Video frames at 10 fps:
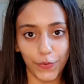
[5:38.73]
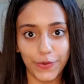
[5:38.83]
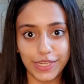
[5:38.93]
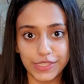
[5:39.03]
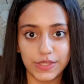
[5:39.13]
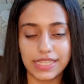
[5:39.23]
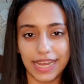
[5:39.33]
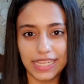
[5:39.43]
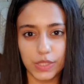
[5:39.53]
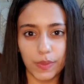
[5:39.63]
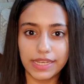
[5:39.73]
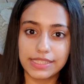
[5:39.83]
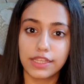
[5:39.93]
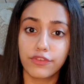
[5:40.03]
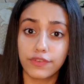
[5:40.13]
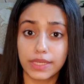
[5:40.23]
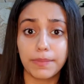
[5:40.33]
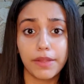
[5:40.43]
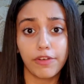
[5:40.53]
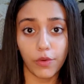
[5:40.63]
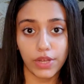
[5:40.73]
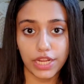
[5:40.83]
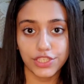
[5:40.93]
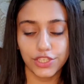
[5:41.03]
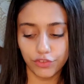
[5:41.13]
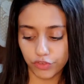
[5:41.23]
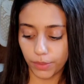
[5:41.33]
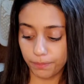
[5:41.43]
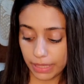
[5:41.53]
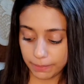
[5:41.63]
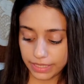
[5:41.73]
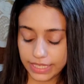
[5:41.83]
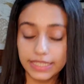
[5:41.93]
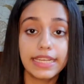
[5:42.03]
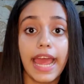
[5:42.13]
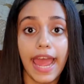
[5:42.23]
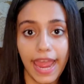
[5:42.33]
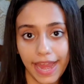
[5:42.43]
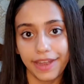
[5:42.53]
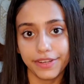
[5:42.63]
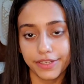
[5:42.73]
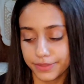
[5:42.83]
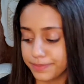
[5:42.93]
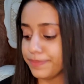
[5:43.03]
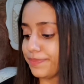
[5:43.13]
Okay, so the next one is the Fit Me Foundation from Maybelline. And